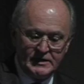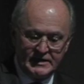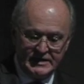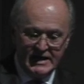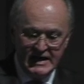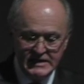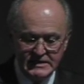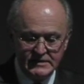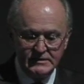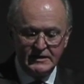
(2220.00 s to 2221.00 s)
the
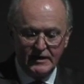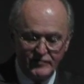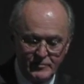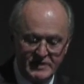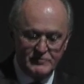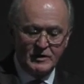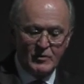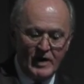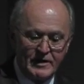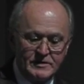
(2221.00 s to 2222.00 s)
Canadian government
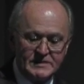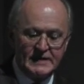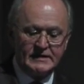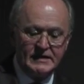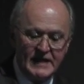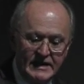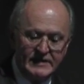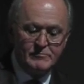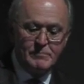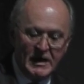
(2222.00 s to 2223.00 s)
requires a
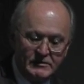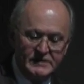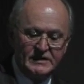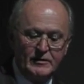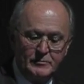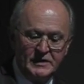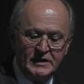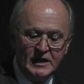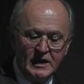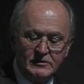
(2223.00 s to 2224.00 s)
Canadian parent
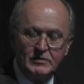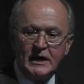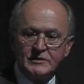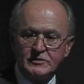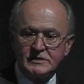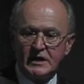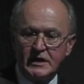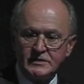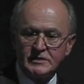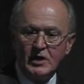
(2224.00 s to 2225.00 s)
company to
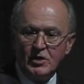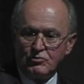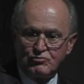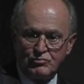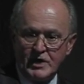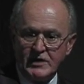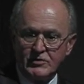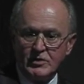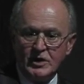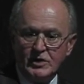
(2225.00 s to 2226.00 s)
exercise
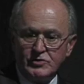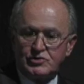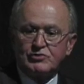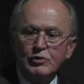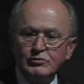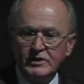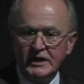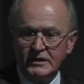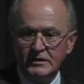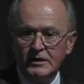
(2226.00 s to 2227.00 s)
greater
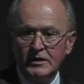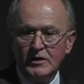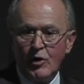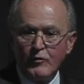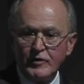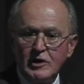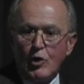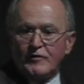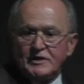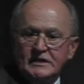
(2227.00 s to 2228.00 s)
scrutiny over the
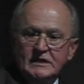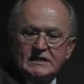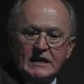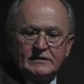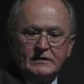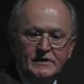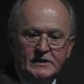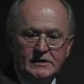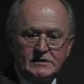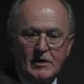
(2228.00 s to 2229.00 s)
overseas
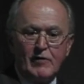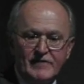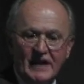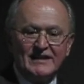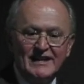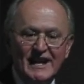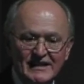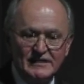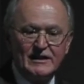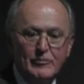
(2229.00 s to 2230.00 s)
activities of that
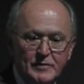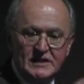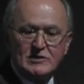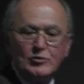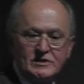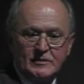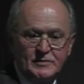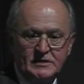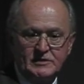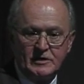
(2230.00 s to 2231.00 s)
Canadian company's own
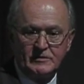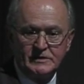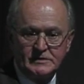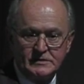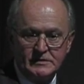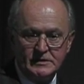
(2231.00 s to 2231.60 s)
subsidiaries.